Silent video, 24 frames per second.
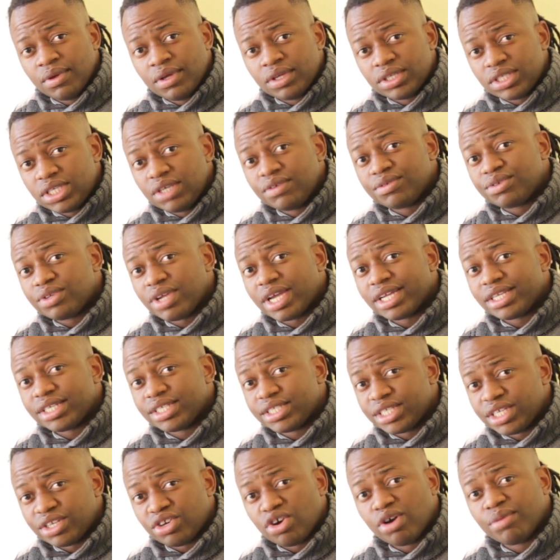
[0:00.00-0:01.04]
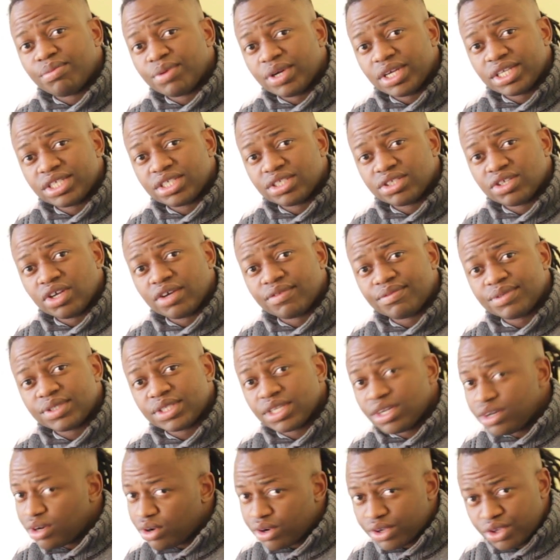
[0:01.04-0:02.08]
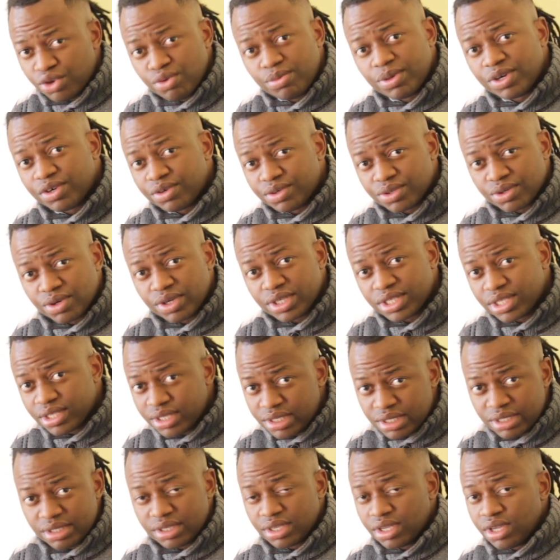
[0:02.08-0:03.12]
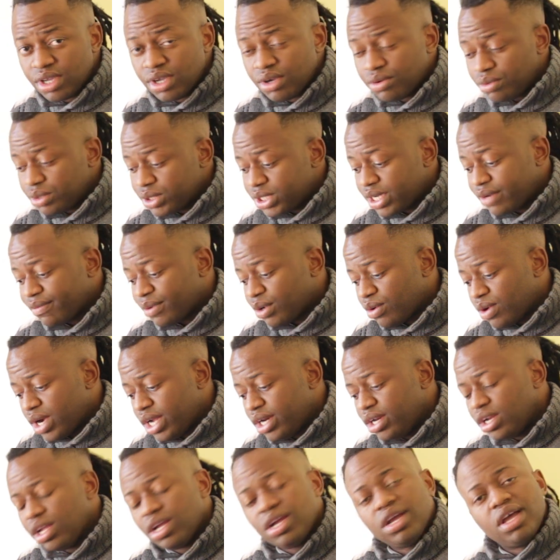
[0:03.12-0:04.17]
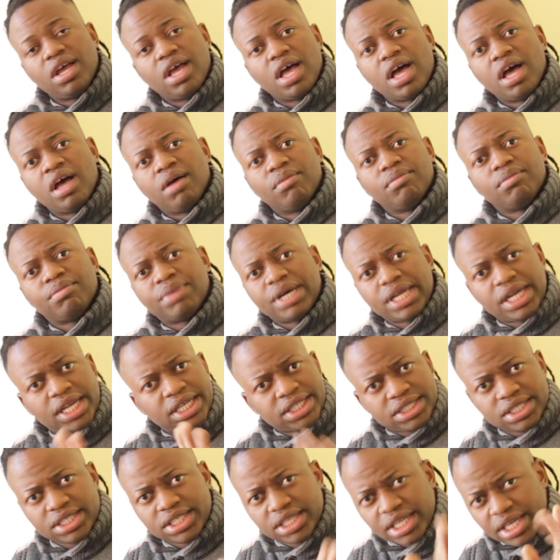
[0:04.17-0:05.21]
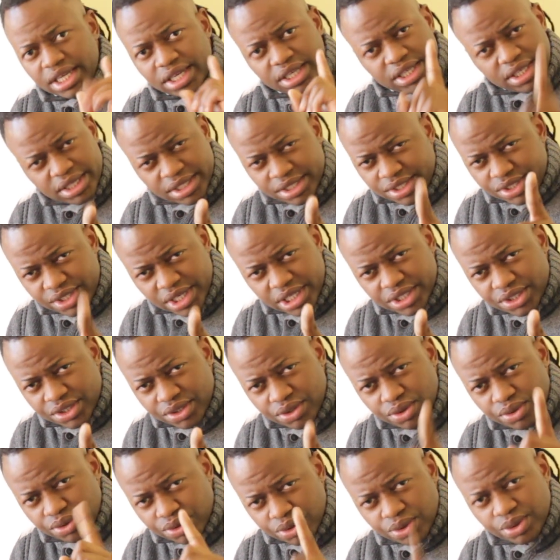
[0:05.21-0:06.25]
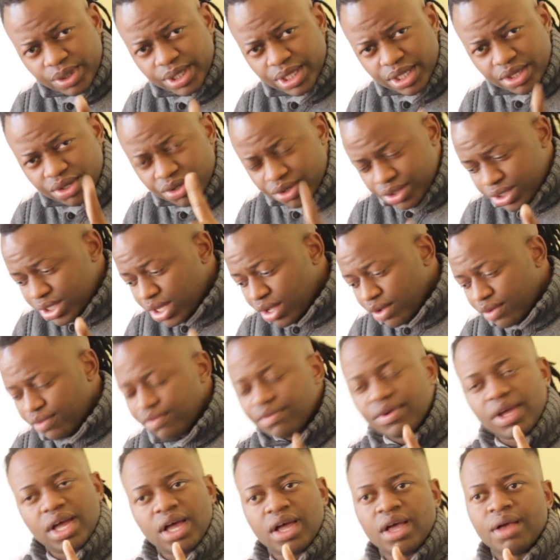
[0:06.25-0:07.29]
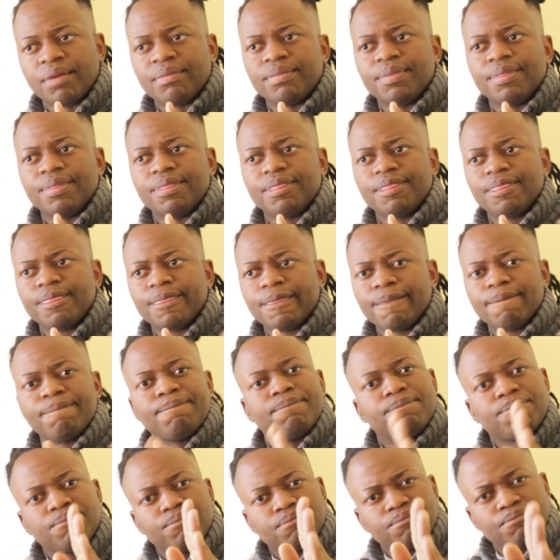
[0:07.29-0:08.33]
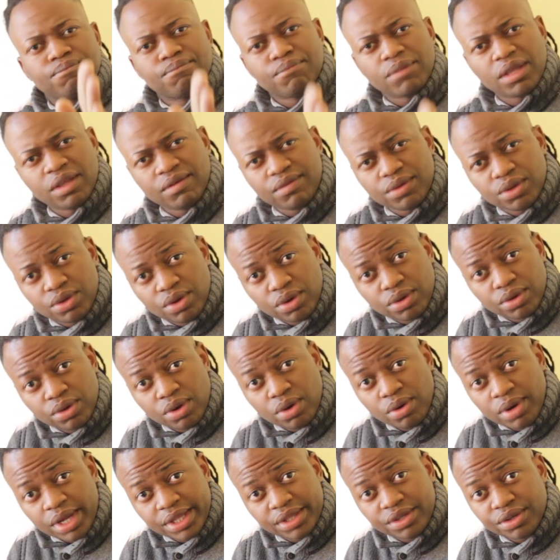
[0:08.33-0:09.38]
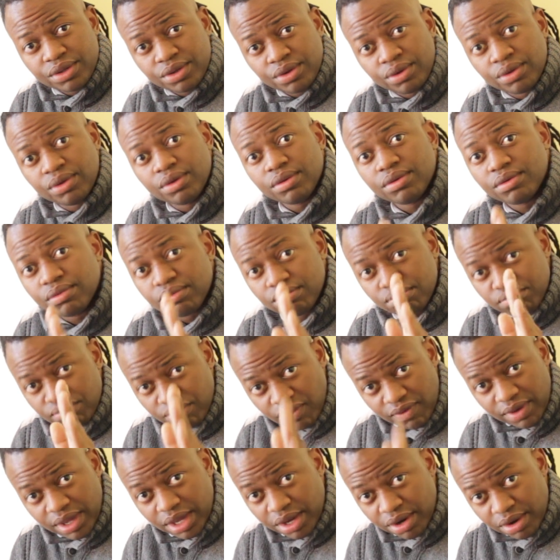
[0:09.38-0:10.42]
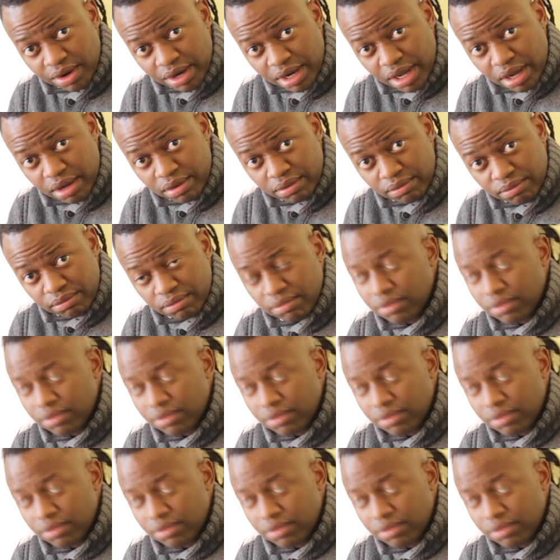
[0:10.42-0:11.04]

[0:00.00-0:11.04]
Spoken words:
Chief Strategy and Operations Officer or Human Resources, whichever one. But until then, it's just you doing it yourself. If you don't know what to do, figure it out.